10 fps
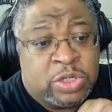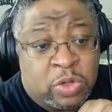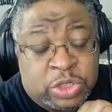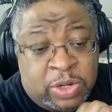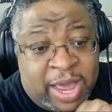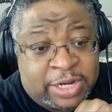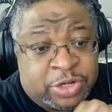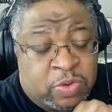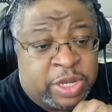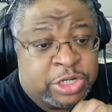
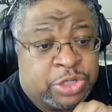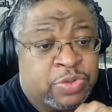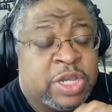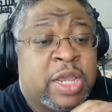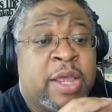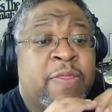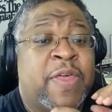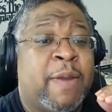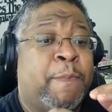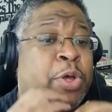sociological issues
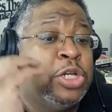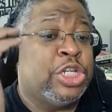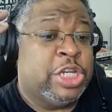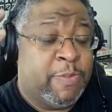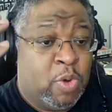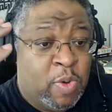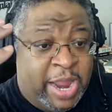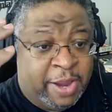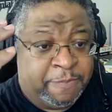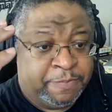that push them
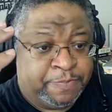away.